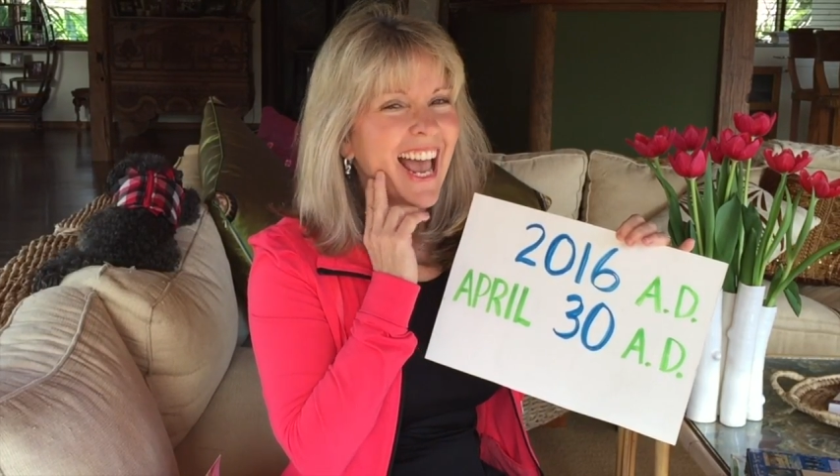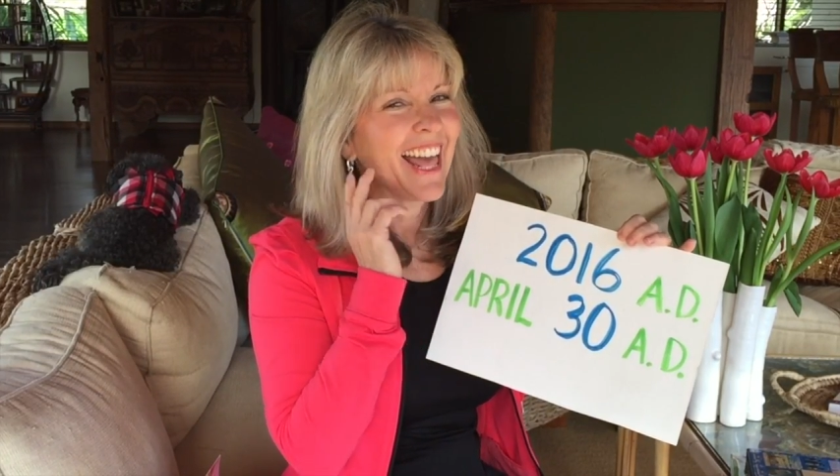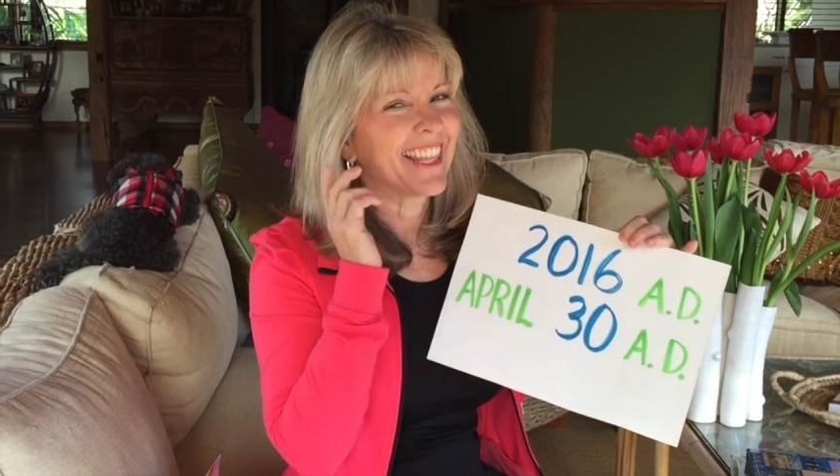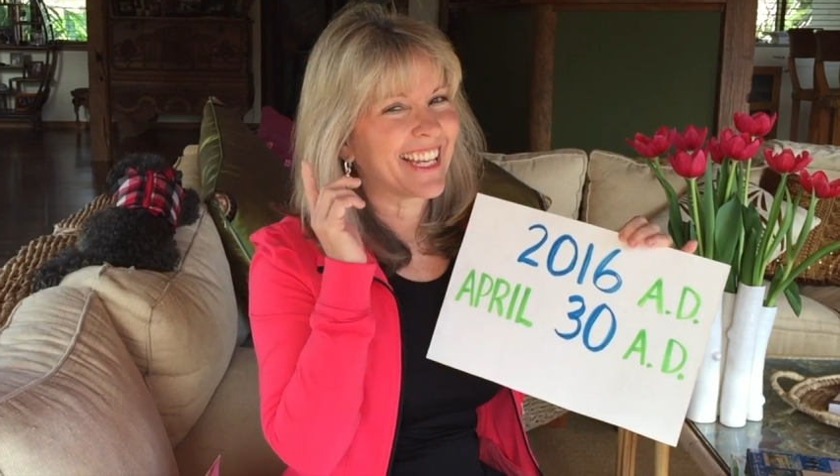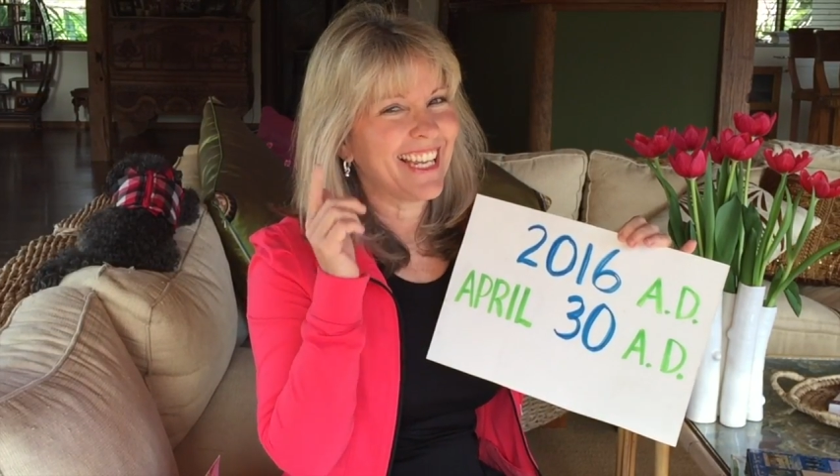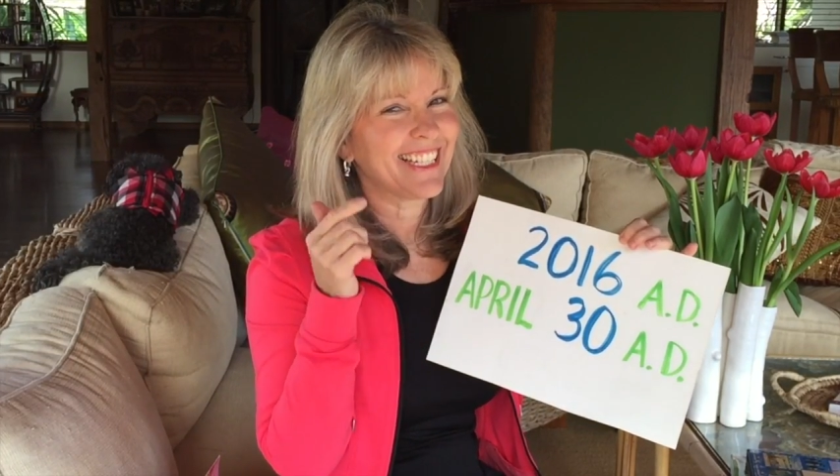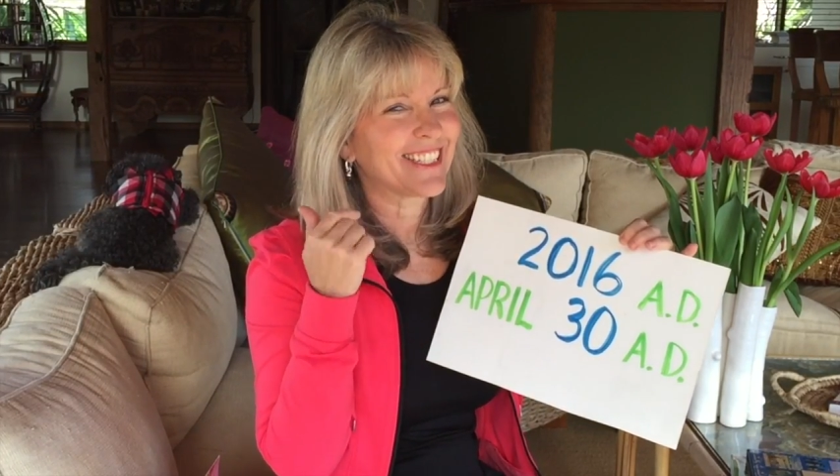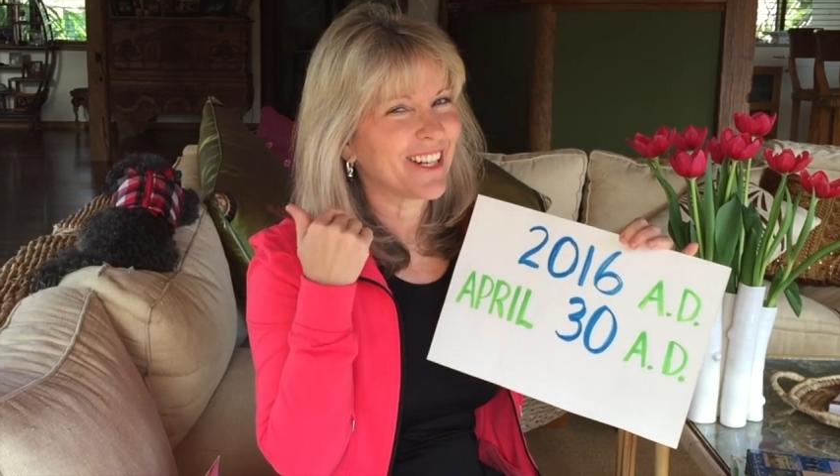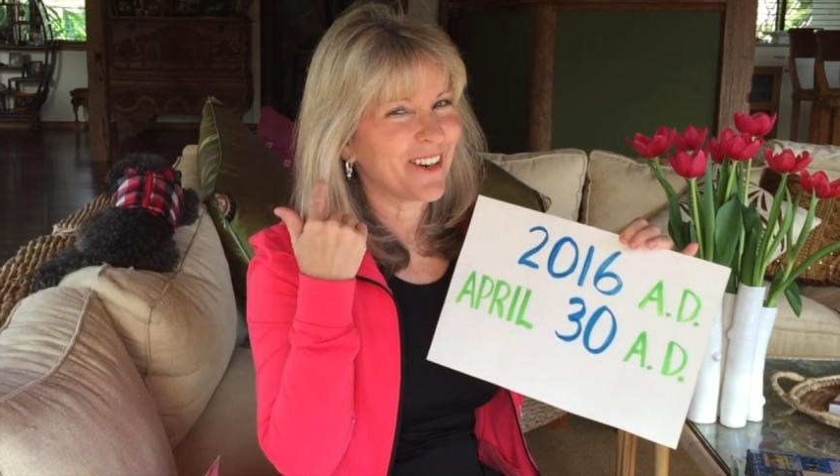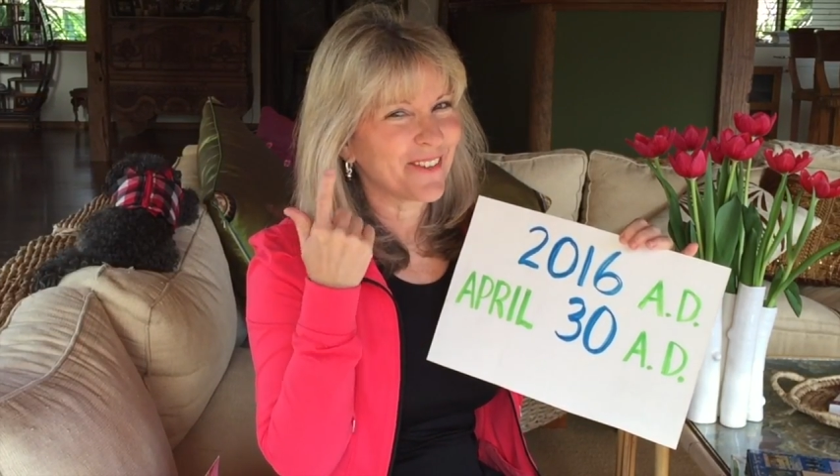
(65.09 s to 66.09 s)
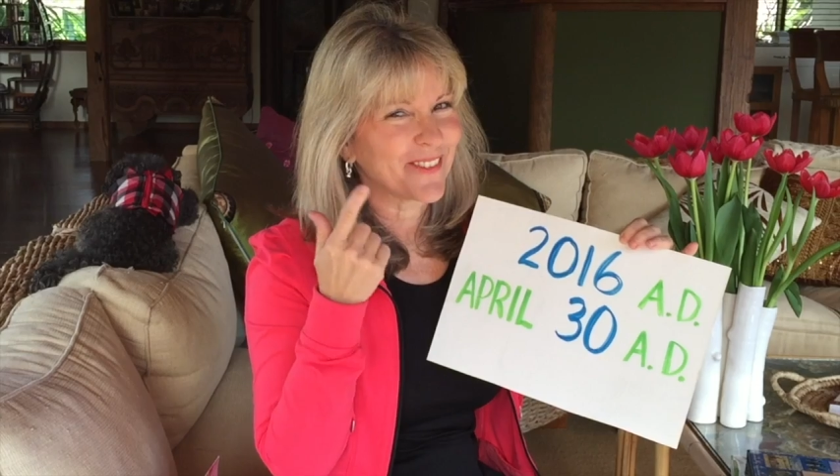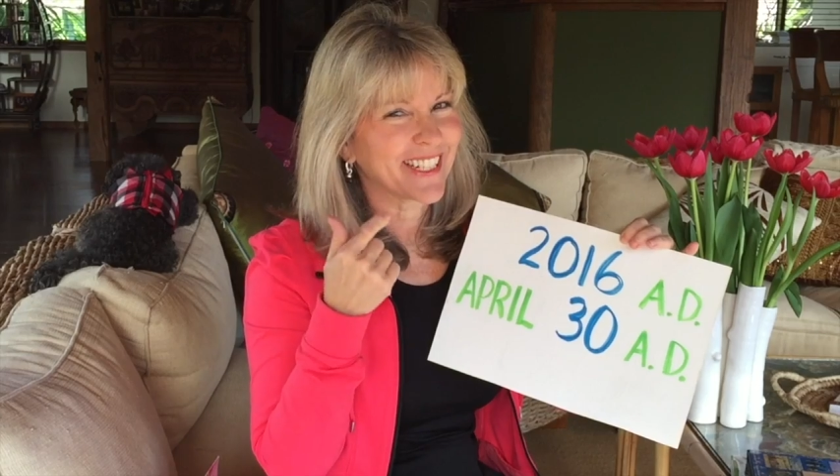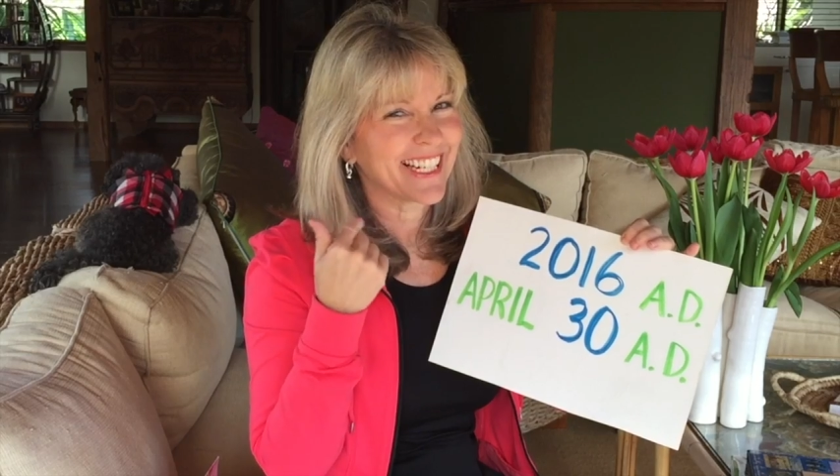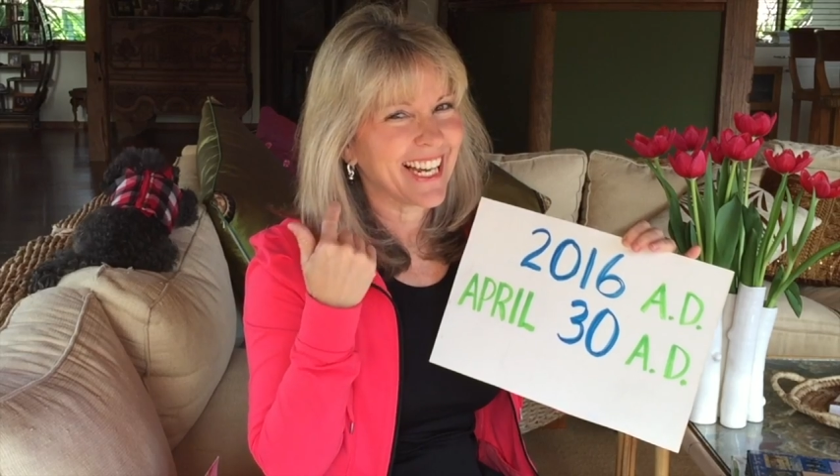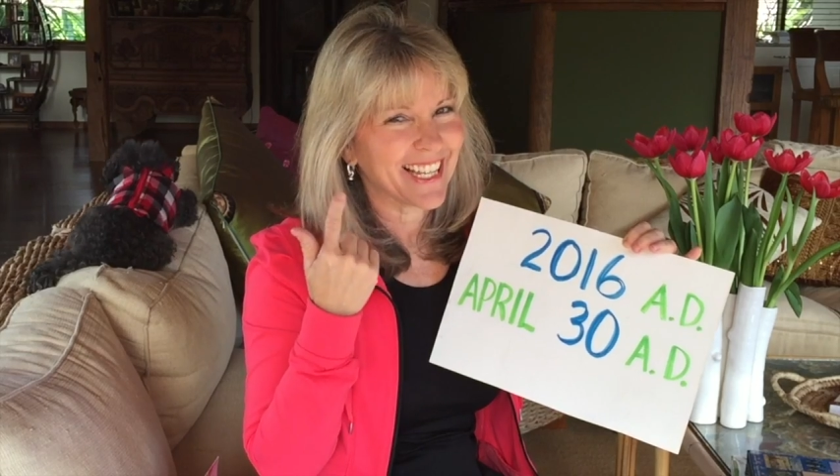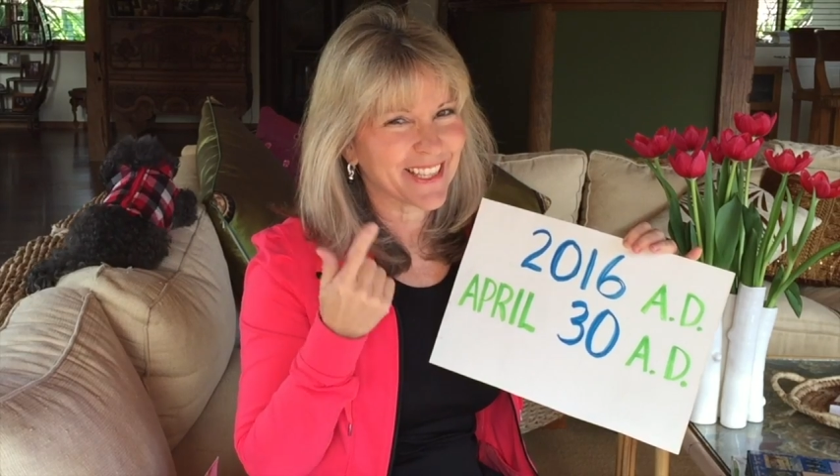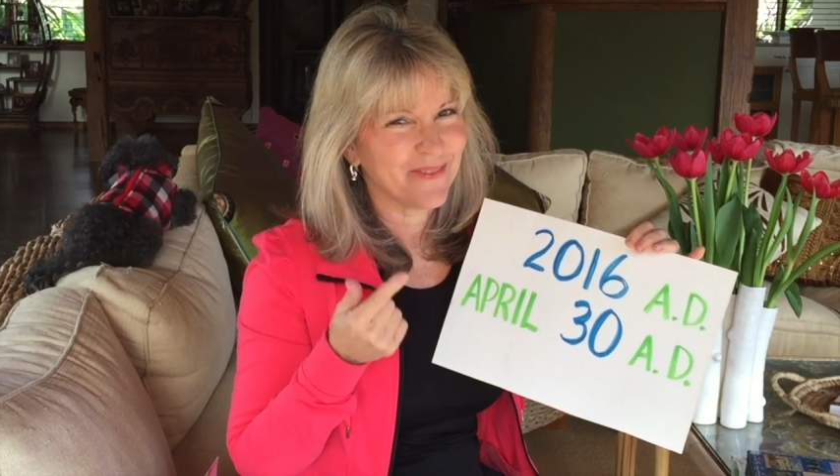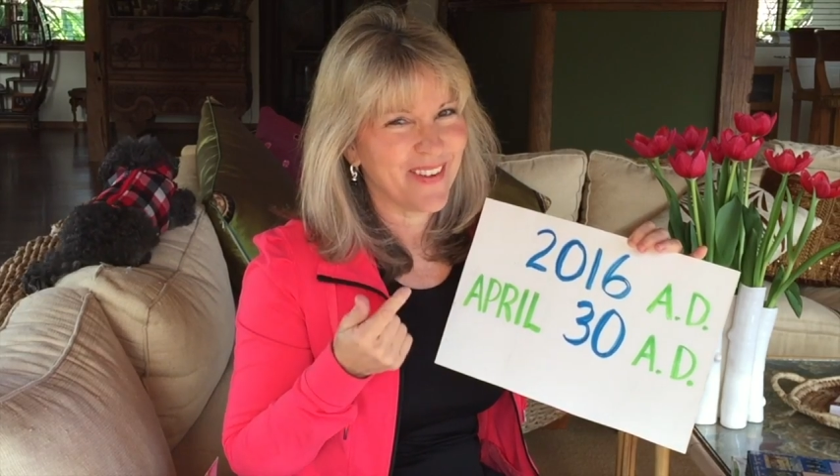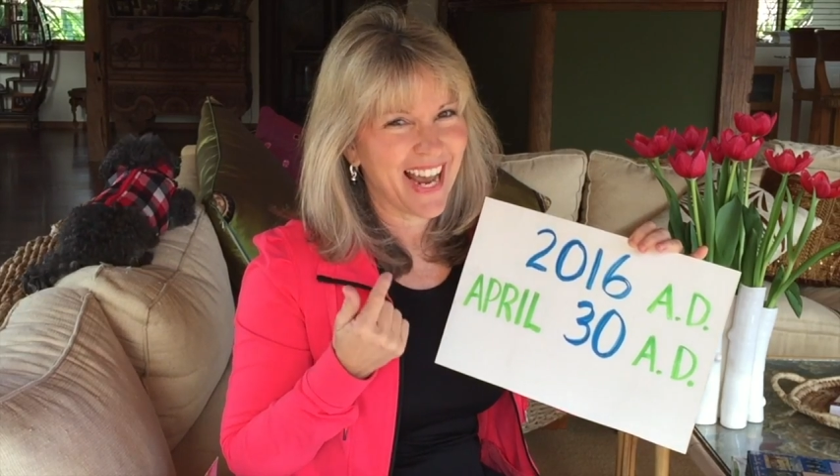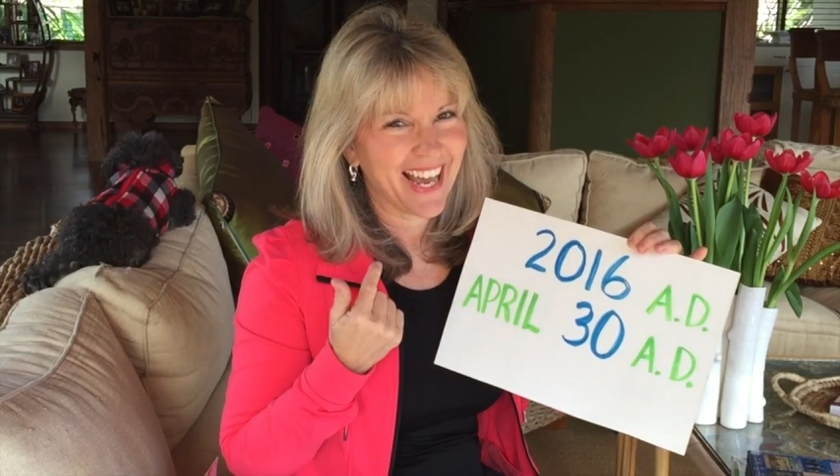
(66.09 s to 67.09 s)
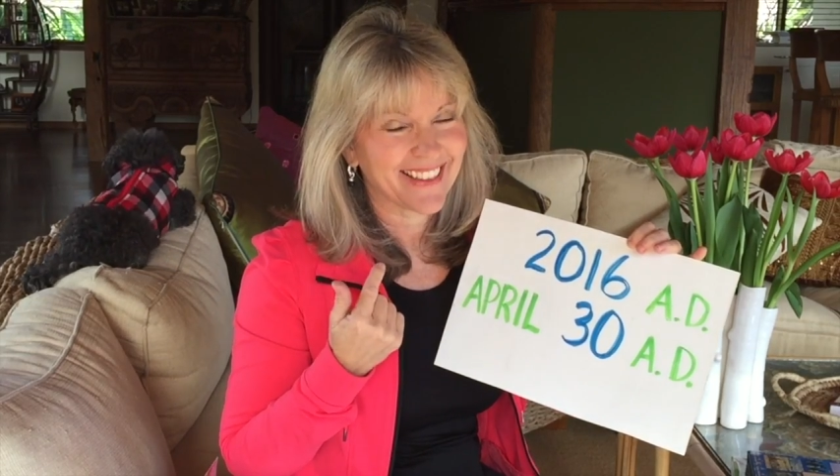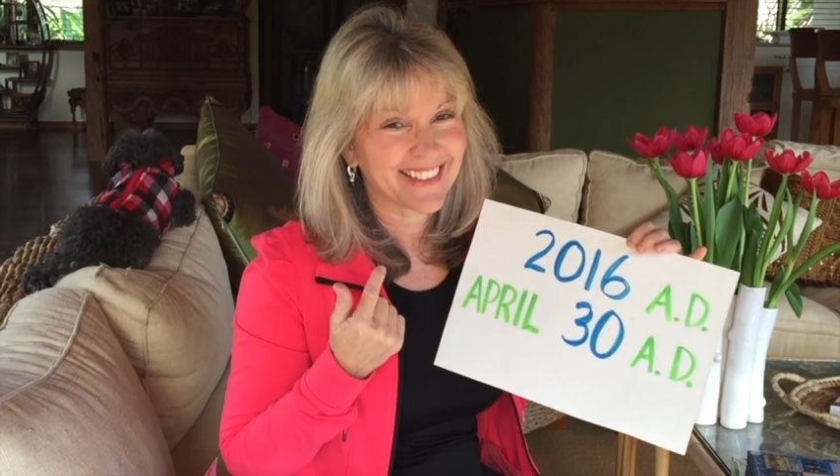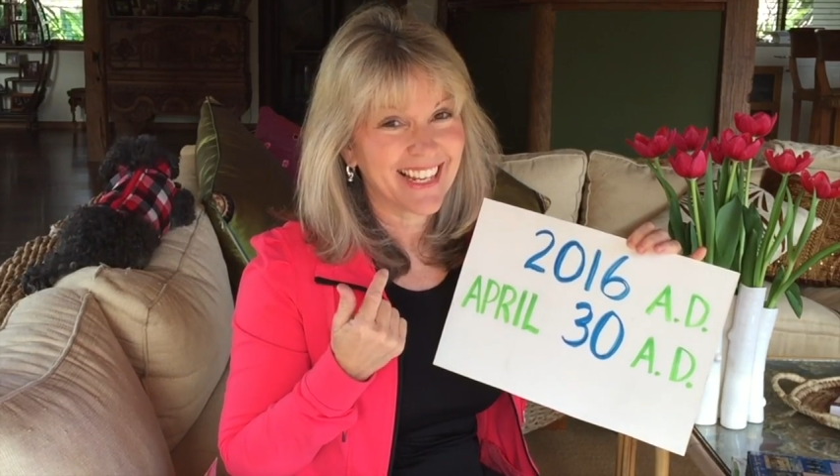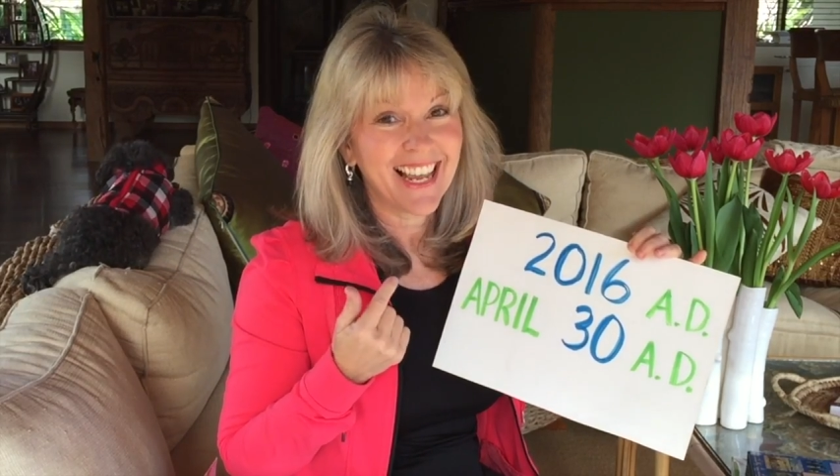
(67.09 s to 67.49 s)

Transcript: And the kids start working out the maths.